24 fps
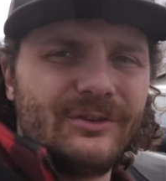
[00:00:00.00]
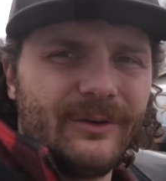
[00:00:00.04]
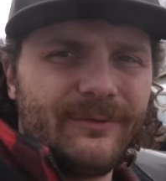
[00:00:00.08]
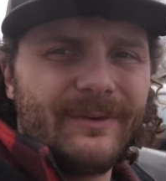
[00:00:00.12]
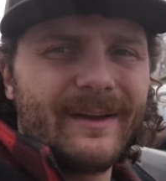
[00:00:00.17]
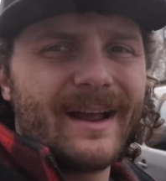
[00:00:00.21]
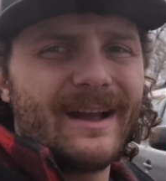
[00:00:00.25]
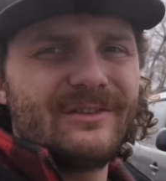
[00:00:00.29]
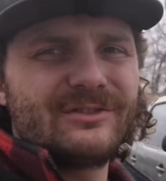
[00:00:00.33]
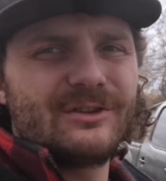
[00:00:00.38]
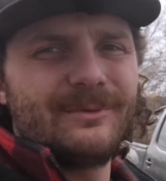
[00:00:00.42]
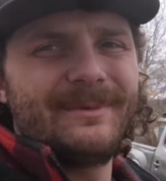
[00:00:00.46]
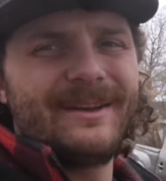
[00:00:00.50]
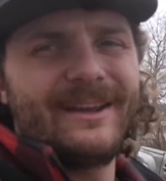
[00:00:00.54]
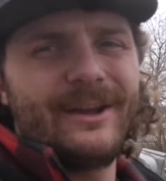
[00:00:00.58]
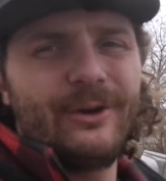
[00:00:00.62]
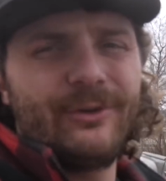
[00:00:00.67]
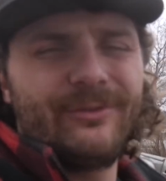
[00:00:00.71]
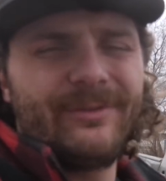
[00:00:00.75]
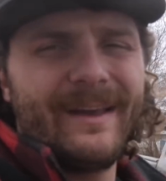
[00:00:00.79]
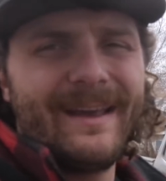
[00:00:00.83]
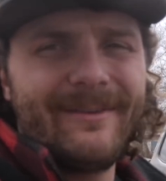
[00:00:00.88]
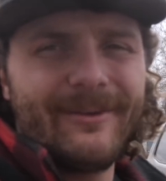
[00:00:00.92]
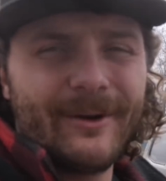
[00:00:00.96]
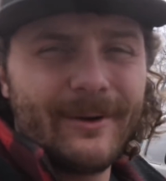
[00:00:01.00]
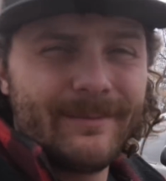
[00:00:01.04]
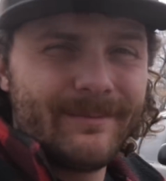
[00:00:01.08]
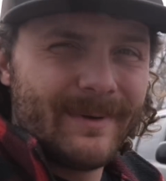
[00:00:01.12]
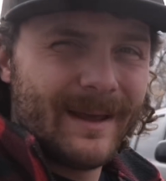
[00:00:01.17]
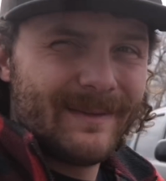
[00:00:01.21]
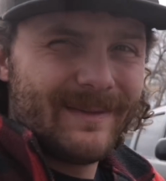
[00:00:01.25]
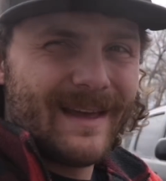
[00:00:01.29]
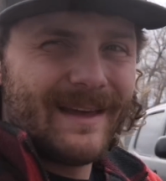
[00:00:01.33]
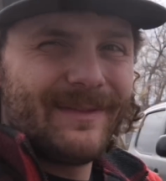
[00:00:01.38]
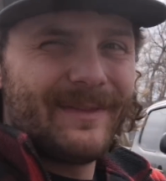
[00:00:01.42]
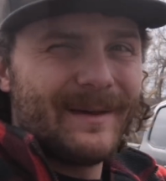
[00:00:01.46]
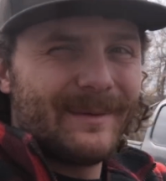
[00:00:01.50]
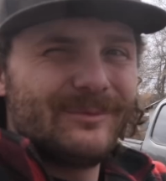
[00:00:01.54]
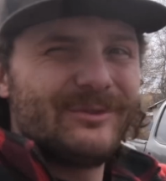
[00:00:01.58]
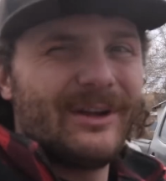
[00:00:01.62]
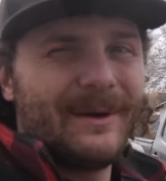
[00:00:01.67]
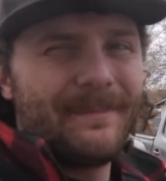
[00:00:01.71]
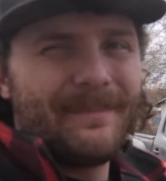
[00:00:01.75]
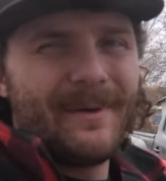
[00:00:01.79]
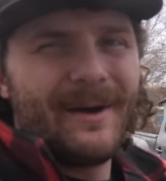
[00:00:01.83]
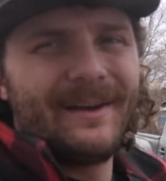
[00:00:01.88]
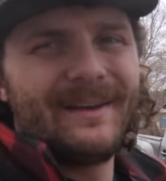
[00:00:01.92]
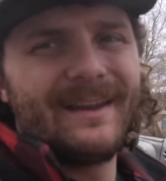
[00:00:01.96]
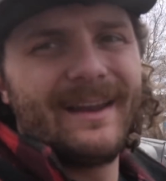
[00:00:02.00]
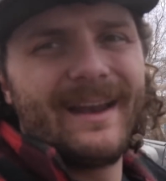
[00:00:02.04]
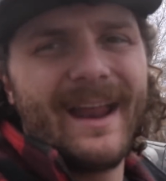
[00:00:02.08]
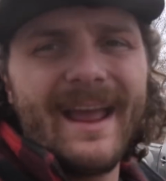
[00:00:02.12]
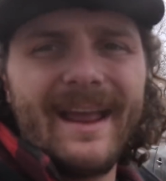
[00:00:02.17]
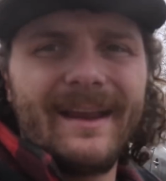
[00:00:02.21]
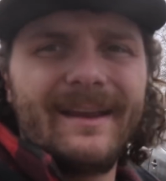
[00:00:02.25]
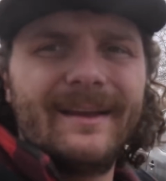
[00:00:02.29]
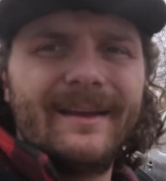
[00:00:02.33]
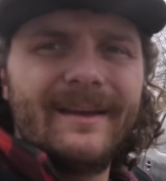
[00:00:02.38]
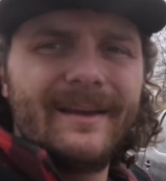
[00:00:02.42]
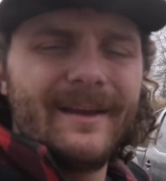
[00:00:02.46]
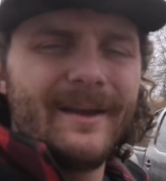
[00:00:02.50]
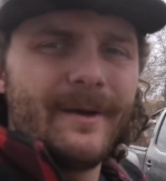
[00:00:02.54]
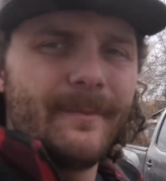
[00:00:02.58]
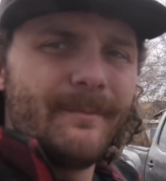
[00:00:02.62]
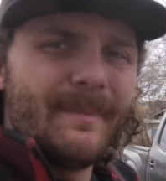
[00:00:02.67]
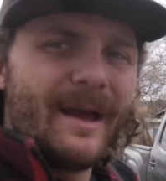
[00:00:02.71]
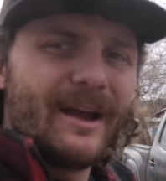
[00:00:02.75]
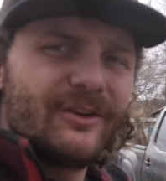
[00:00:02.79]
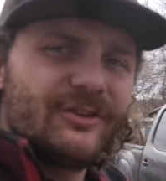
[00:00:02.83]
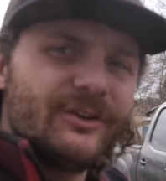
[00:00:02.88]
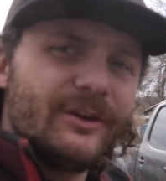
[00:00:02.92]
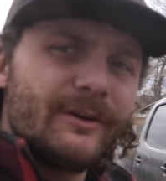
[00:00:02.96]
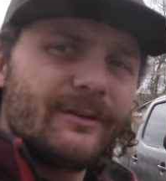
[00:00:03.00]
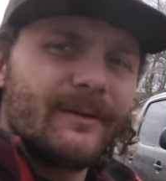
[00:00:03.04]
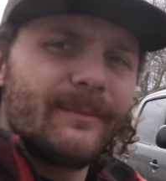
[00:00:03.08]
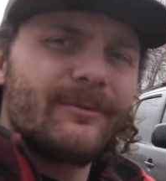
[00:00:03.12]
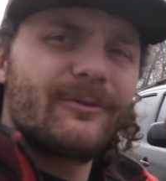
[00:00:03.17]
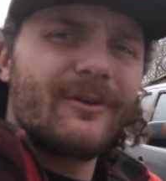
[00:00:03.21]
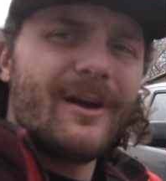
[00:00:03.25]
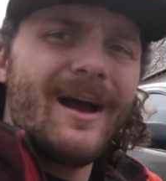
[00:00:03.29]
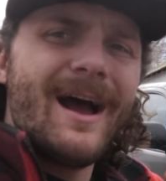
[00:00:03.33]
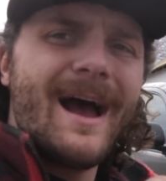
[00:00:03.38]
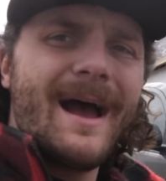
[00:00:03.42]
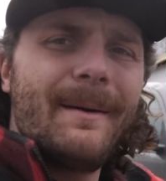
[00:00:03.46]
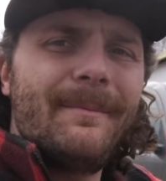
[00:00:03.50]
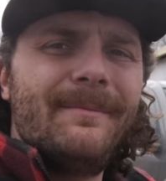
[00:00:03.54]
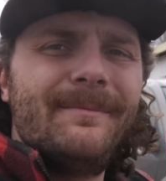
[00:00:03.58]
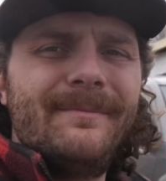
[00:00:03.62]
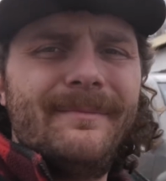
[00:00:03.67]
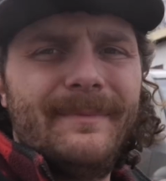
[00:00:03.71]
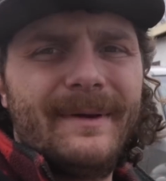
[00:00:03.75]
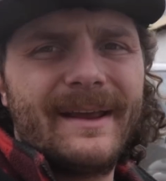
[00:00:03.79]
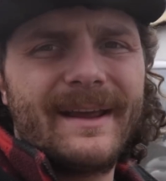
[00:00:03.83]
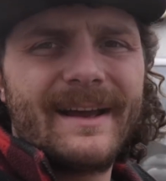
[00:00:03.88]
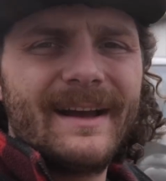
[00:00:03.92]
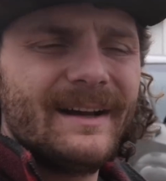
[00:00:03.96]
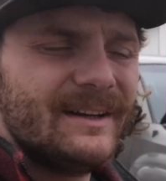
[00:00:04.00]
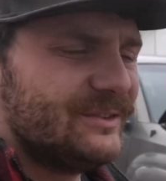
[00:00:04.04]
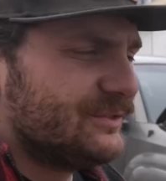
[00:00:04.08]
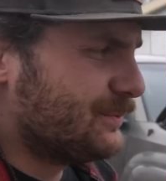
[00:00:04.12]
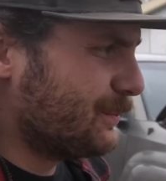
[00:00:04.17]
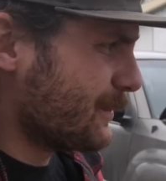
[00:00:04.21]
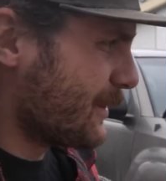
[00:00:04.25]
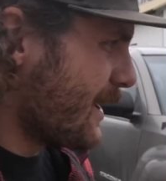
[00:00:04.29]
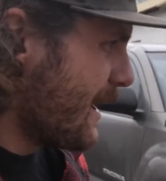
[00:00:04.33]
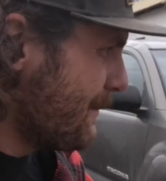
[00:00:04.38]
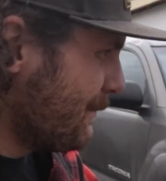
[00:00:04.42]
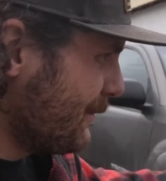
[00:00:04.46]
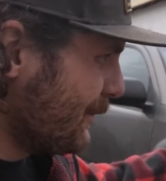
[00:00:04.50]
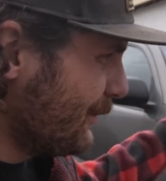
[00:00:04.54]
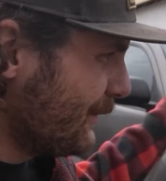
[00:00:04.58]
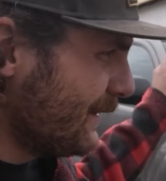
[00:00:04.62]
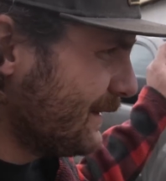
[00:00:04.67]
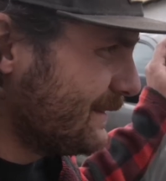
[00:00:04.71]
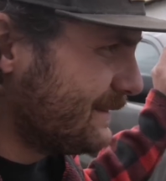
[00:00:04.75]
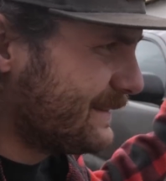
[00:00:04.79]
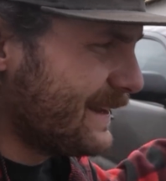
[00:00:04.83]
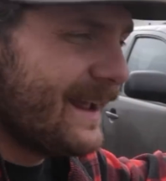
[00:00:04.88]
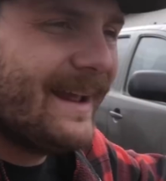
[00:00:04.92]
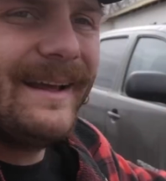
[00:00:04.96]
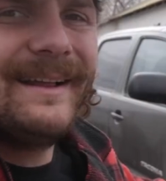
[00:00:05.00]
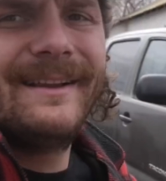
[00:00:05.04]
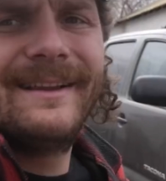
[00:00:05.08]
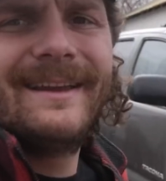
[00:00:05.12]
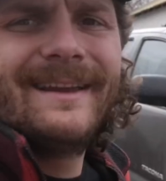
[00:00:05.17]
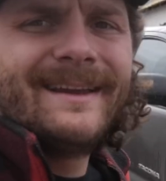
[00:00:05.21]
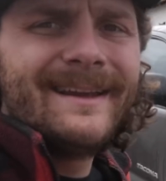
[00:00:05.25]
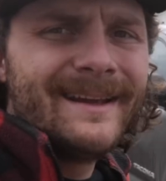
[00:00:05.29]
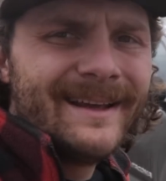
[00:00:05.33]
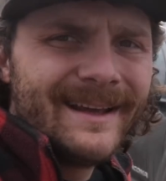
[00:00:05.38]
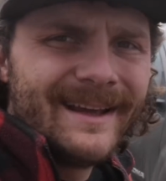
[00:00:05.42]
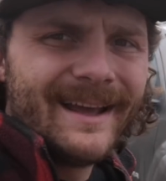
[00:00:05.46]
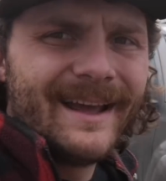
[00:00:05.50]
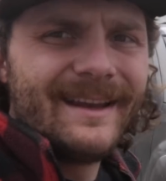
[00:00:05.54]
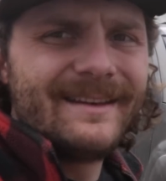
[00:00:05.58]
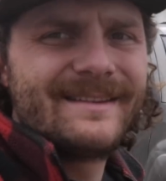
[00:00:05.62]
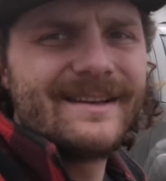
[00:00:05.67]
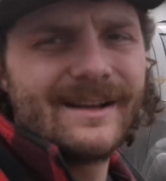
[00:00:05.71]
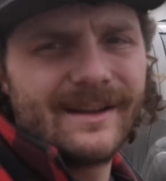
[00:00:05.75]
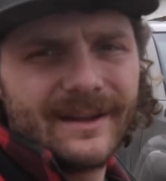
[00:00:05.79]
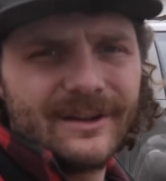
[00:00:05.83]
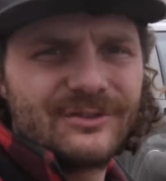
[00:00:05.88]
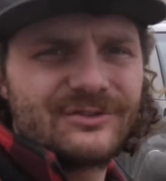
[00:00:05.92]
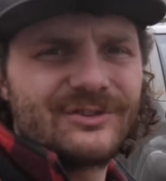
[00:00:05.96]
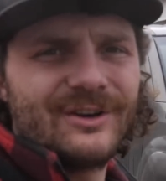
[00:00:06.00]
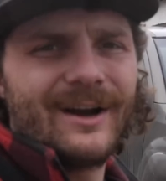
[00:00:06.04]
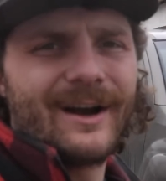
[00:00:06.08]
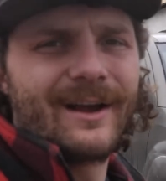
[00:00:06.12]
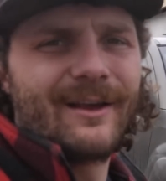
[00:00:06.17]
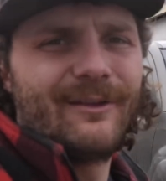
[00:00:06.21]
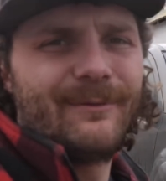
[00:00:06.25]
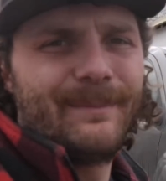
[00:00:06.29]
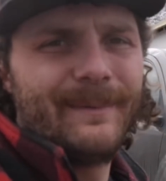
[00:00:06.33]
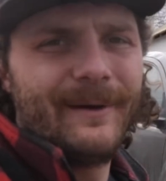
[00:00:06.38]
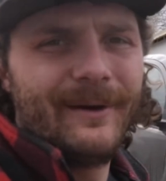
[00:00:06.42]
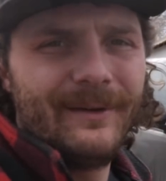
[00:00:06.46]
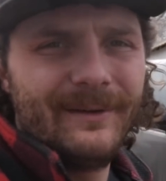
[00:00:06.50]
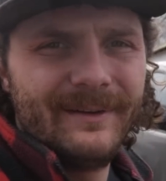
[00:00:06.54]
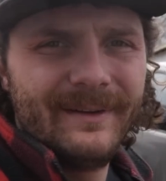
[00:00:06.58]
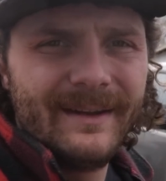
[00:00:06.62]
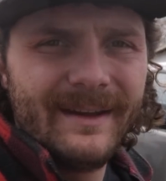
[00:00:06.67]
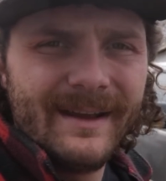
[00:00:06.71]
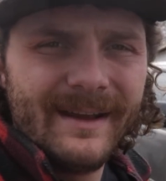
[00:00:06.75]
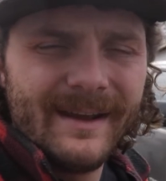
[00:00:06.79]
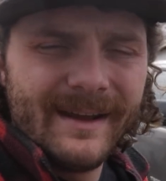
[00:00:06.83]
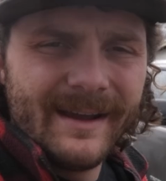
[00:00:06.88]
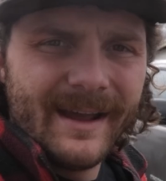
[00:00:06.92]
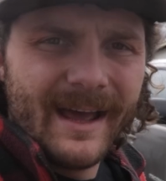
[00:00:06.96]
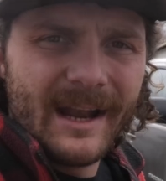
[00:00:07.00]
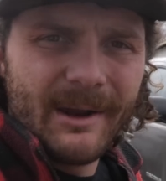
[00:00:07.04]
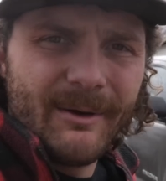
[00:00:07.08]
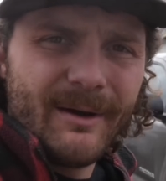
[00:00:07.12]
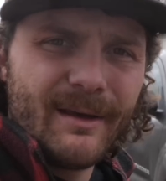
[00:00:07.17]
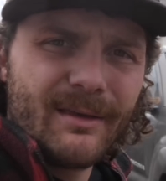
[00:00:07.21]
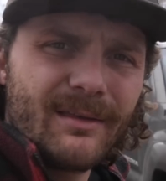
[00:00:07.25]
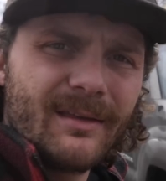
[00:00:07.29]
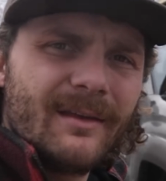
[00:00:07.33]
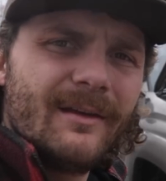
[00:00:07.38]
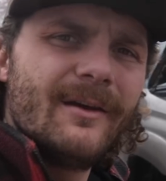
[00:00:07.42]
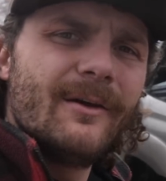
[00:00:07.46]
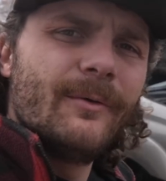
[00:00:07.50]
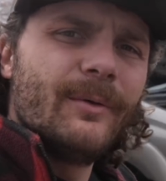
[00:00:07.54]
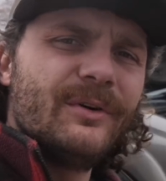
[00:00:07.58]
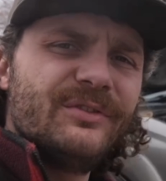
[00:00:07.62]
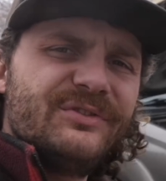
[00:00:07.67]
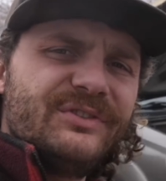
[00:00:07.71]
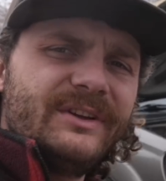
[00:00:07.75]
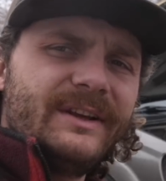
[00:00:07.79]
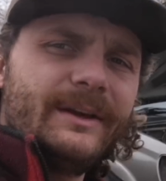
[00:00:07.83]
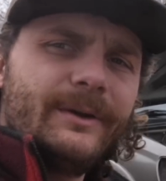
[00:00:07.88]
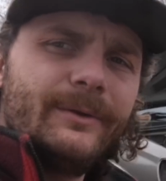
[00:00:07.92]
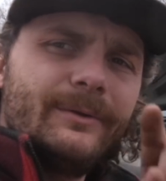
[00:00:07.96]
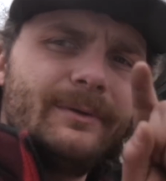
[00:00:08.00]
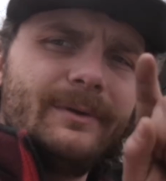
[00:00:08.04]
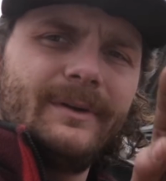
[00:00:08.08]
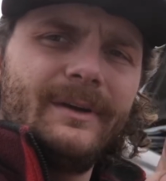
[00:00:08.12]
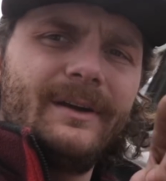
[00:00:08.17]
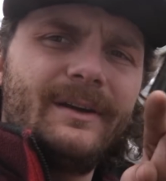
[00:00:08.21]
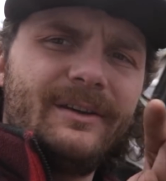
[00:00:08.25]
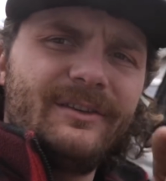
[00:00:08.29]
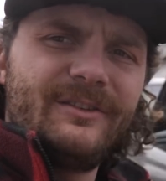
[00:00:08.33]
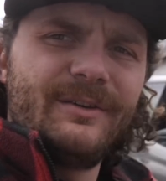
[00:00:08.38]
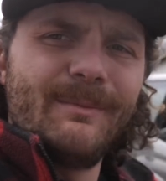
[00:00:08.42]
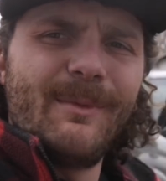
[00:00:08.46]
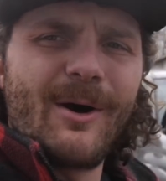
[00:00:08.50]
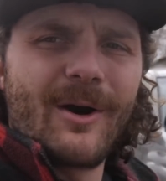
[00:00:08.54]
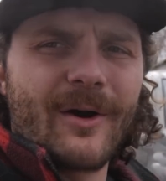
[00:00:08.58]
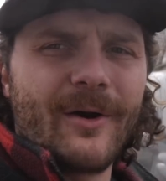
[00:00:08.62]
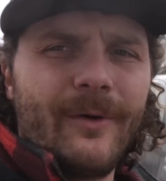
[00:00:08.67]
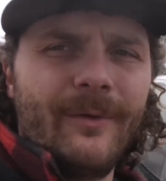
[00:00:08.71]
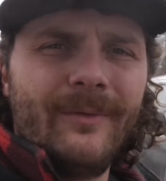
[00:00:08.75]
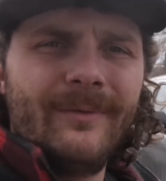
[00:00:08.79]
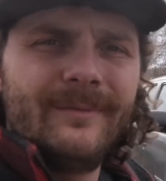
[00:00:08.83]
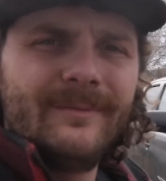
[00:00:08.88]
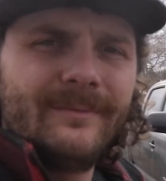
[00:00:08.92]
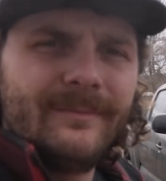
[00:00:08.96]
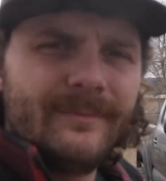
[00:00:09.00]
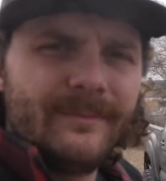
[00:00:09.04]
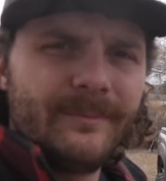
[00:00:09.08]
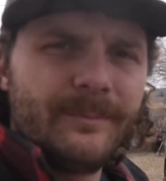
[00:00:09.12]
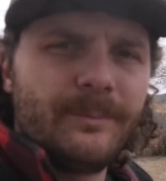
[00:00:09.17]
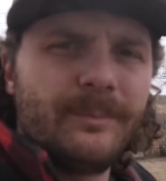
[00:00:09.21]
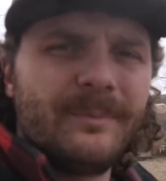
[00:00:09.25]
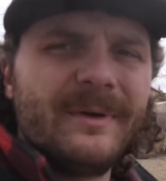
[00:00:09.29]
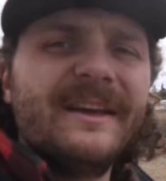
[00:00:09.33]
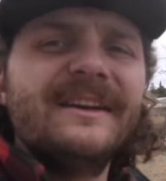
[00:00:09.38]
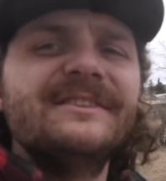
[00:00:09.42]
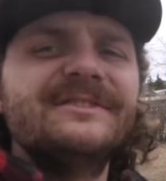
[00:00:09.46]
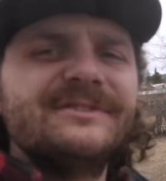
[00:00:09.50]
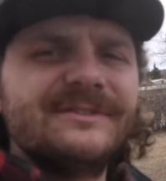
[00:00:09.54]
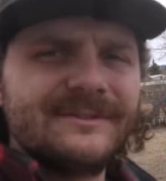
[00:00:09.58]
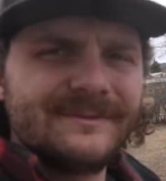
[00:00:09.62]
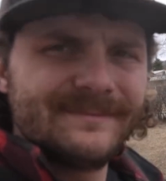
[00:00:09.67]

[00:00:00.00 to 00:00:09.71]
if you guys do me a huge favor, hit that thumbs up button, and hey, make sure you subscribe, because we're uploading daily until this truck is built. Anyways, we'll see you tomorrow. Peace.